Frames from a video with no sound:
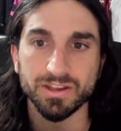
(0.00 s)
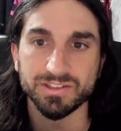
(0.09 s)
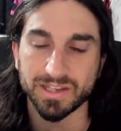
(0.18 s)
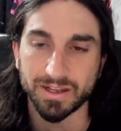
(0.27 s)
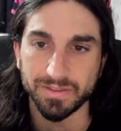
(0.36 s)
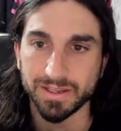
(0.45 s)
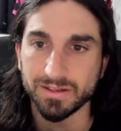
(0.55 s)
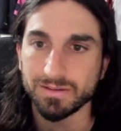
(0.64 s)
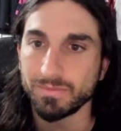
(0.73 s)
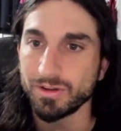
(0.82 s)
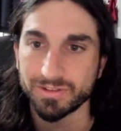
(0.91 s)
Saturday,
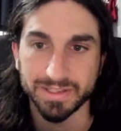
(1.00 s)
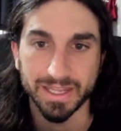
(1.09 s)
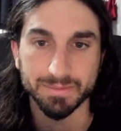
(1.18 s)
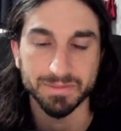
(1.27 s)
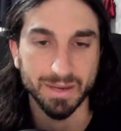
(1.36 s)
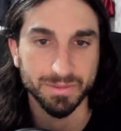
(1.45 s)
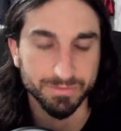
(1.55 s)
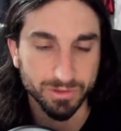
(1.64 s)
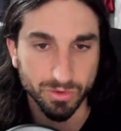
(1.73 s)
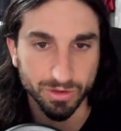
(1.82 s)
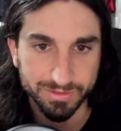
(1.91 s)
most of the games happen, of
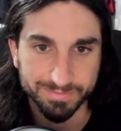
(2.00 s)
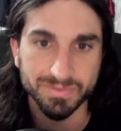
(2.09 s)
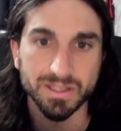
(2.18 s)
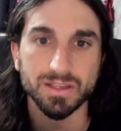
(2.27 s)
course.